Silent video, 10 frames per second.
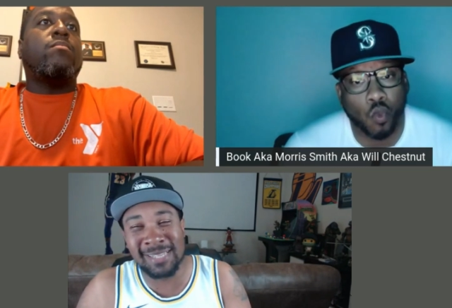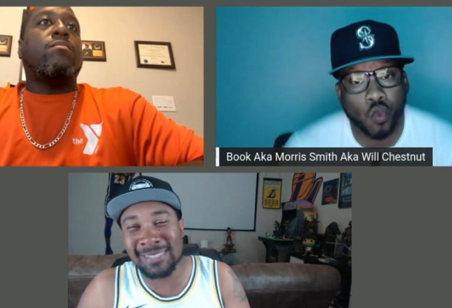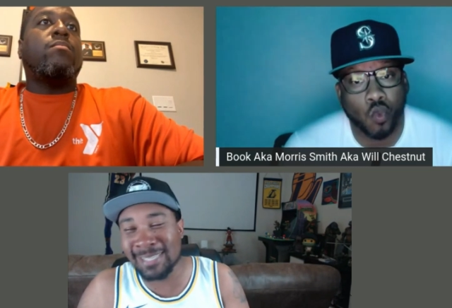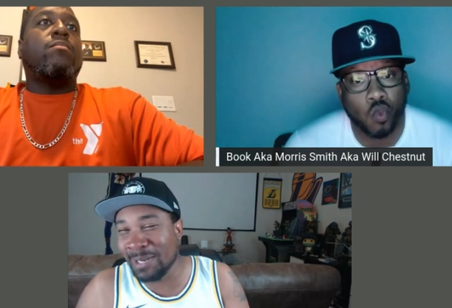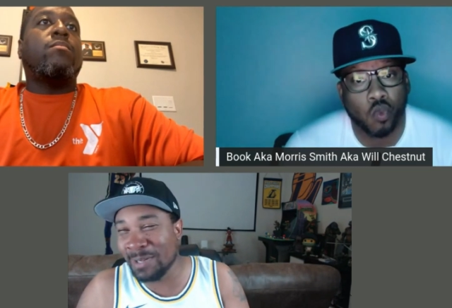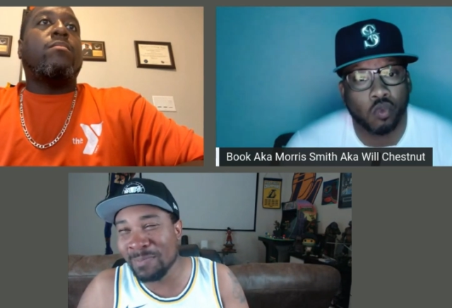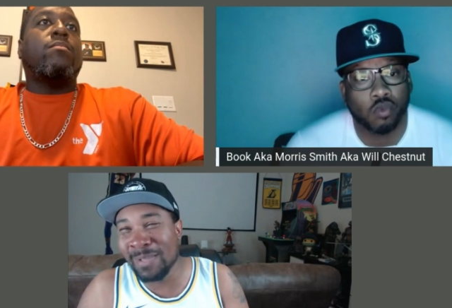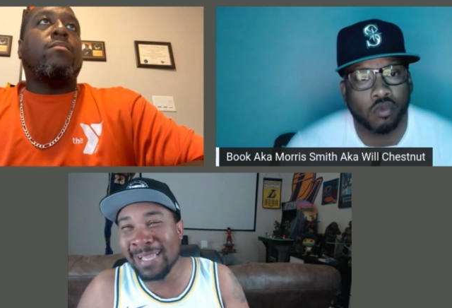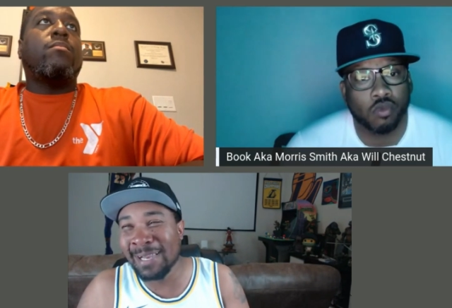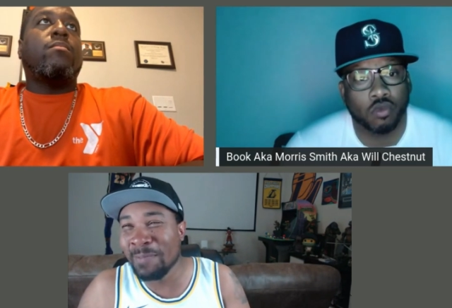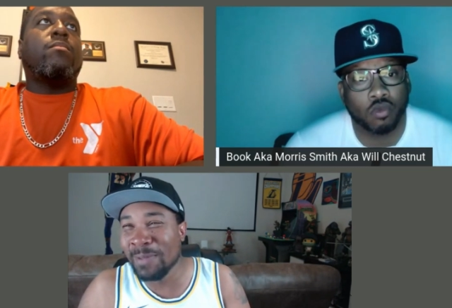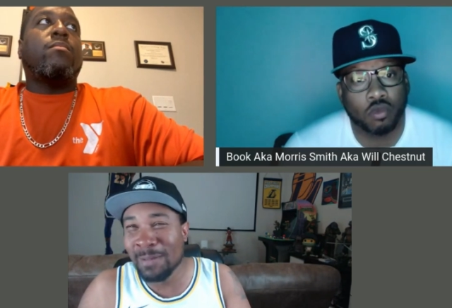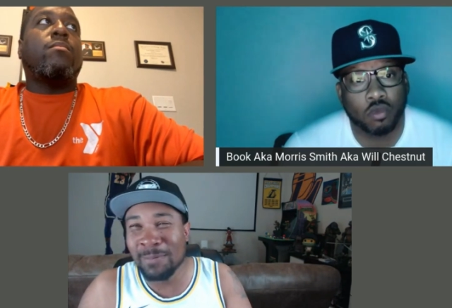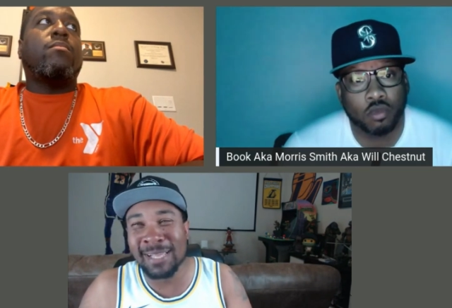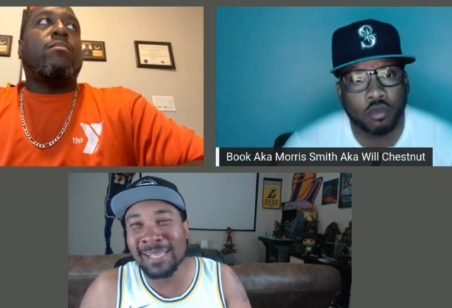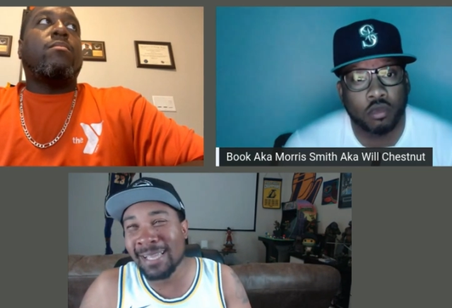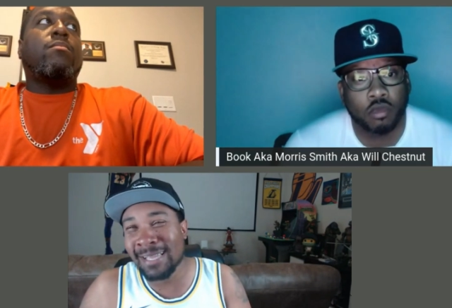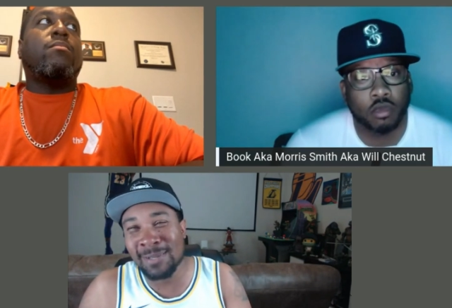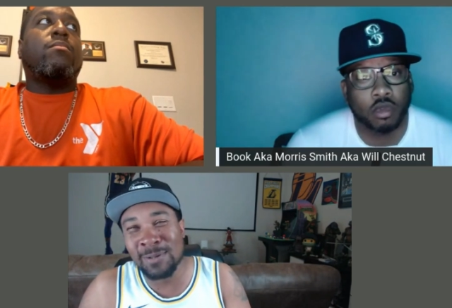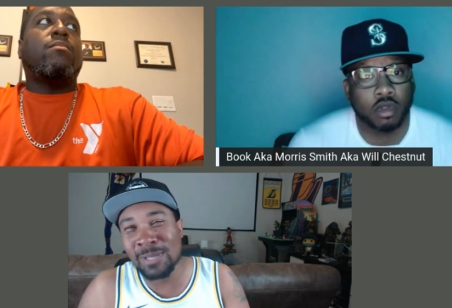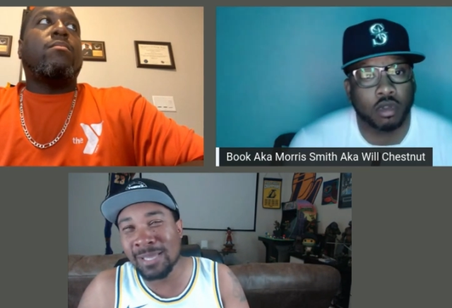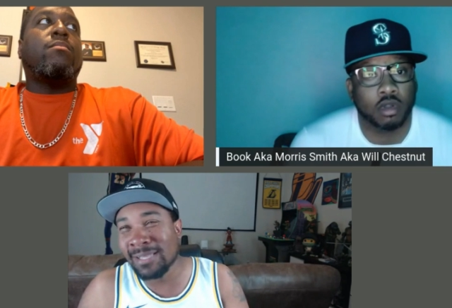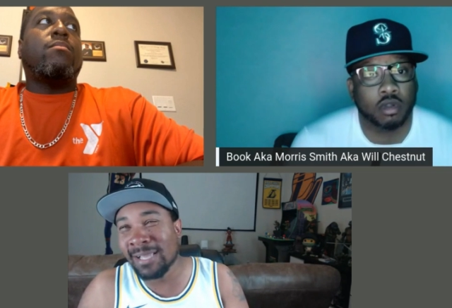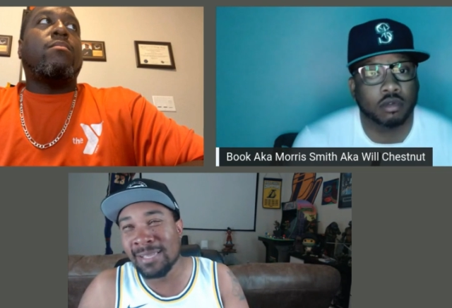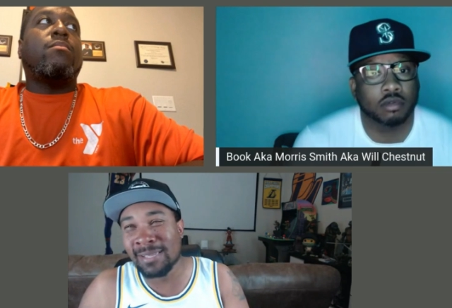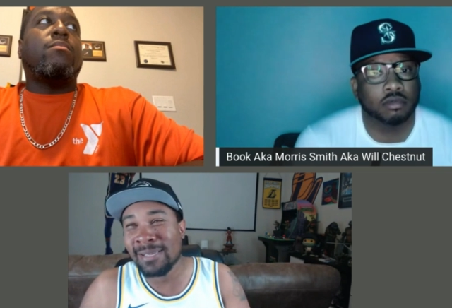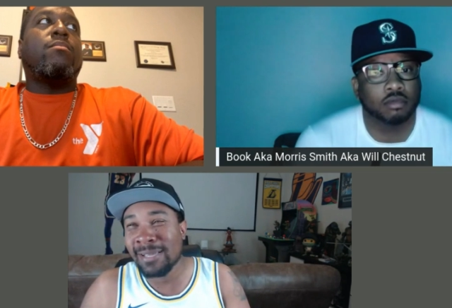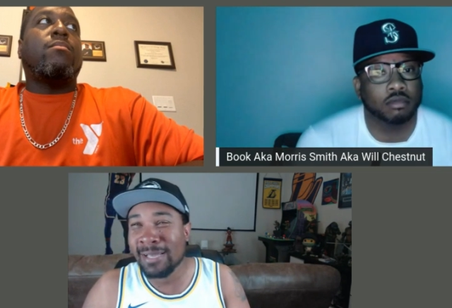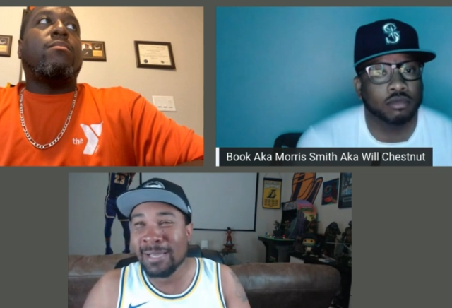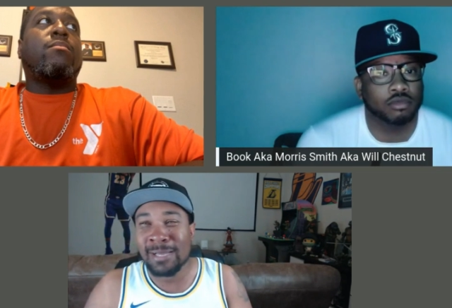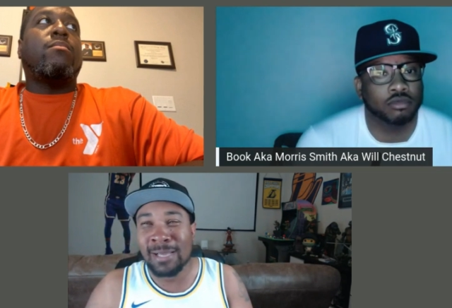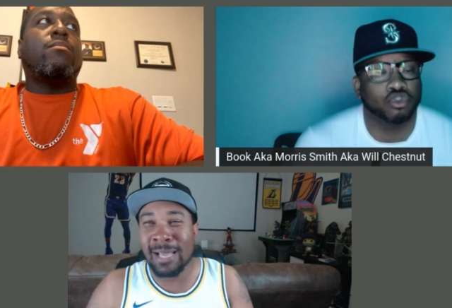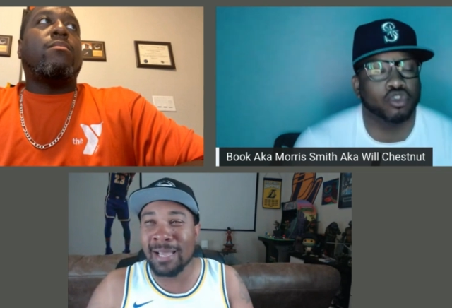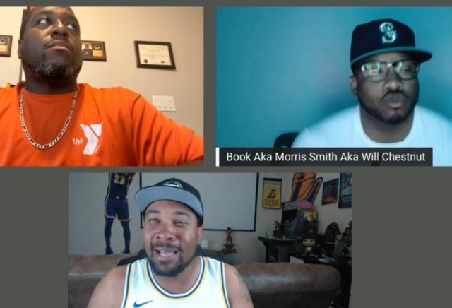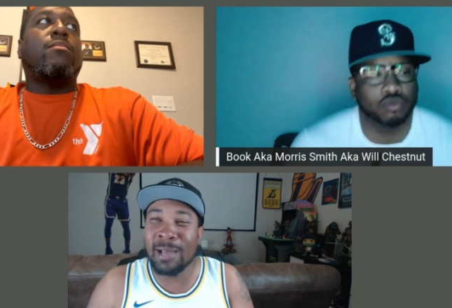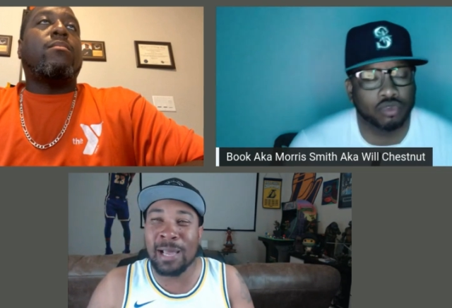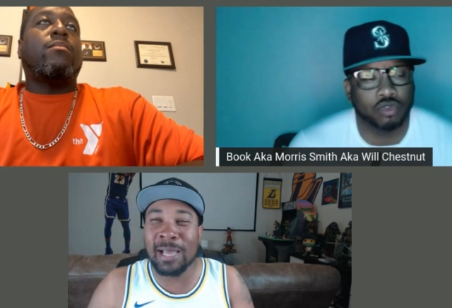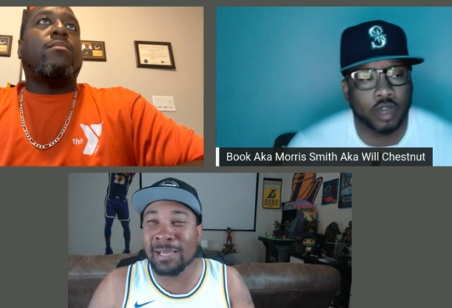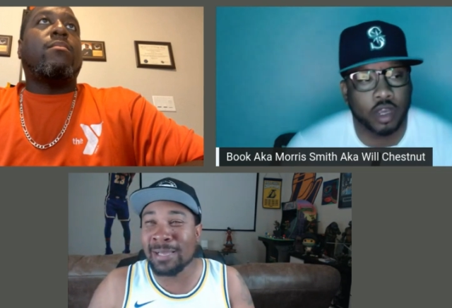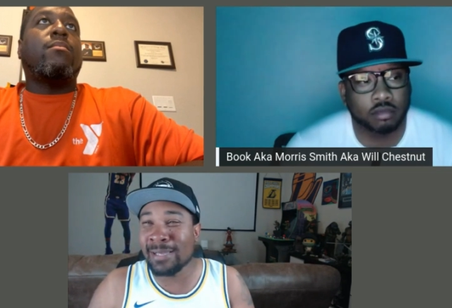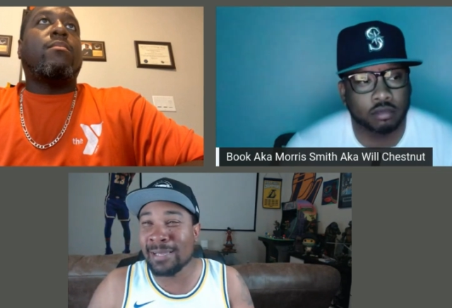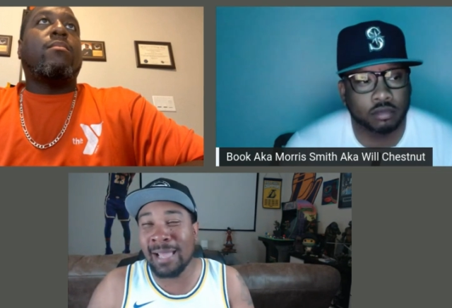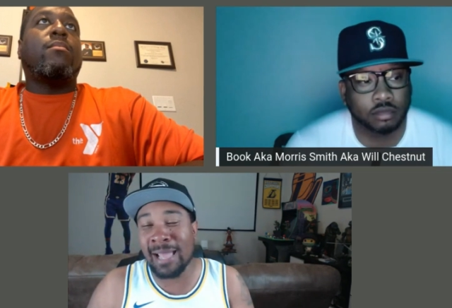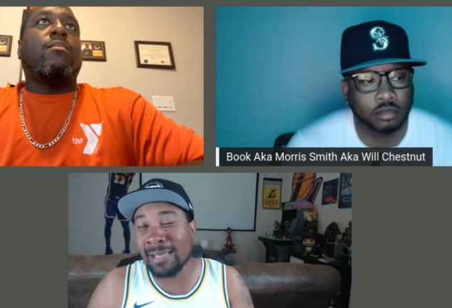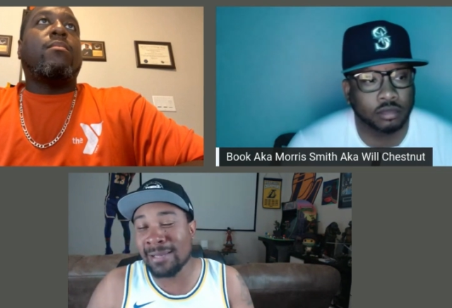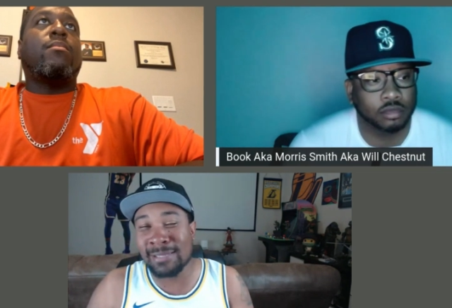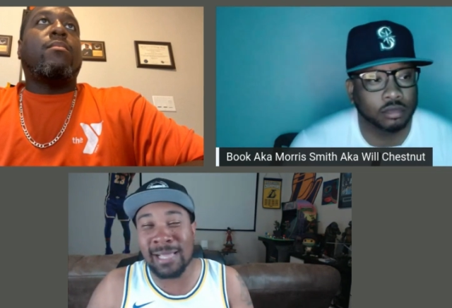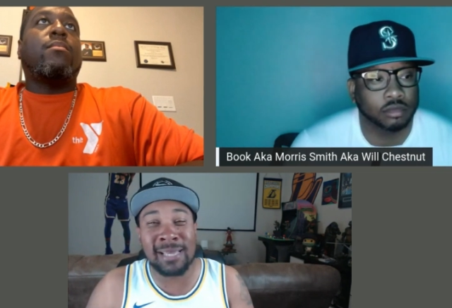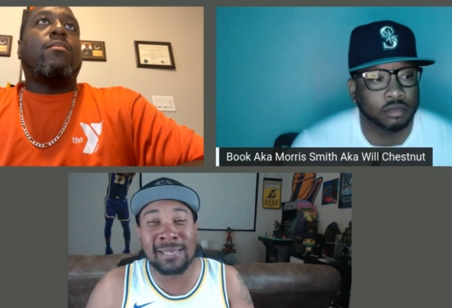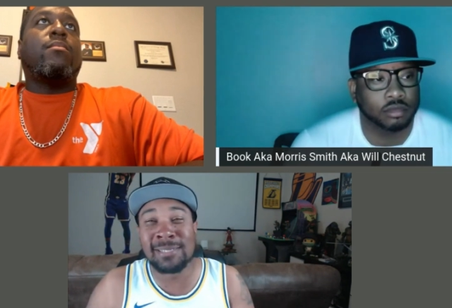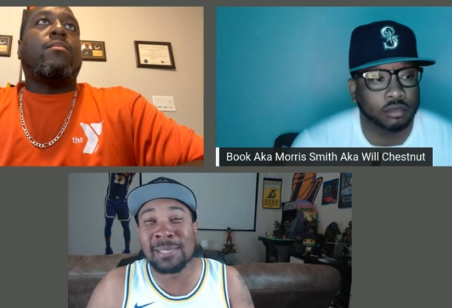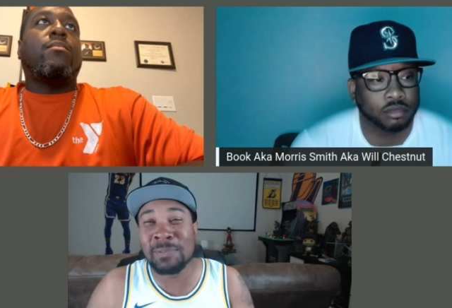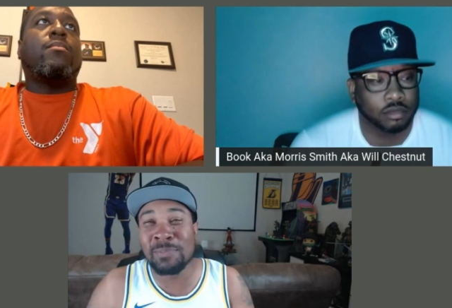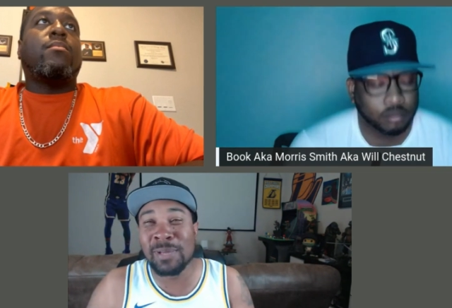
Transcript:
Speaker 1: instead of a man. I mean, I'm like, hey, okay, thank you. I, I, I could I could have took it